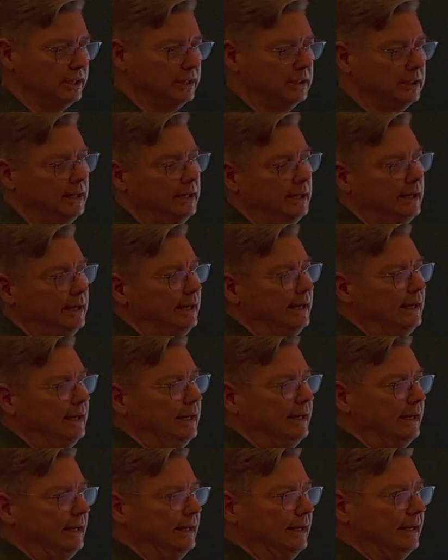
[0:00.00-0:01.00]
it. Mm
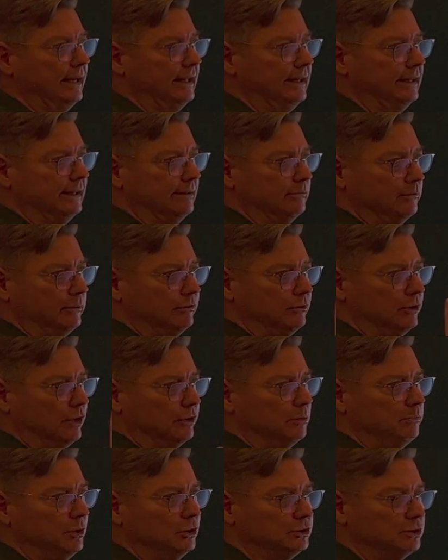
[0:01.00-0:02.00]
-hmm. and then we've got
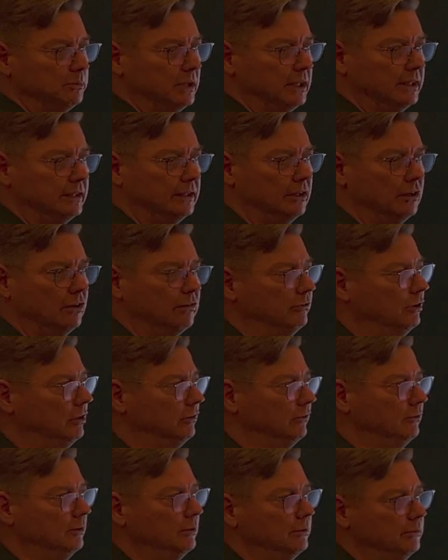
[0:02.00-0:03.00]
the possibility of, of
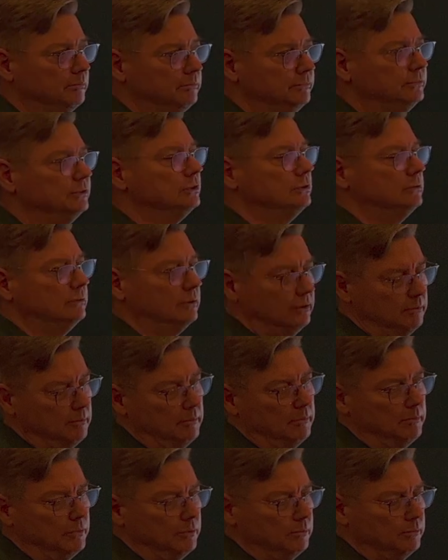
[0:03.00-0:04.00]
uh,
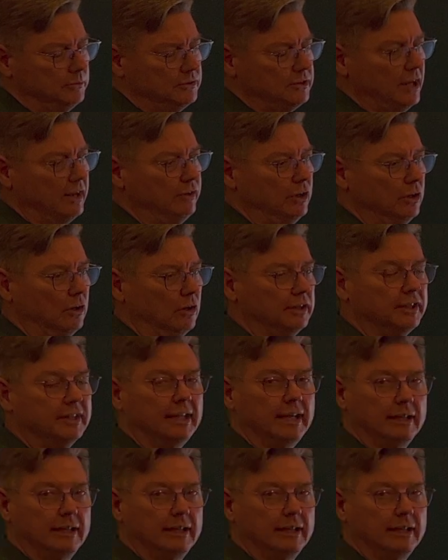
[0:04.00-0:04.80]
saving all the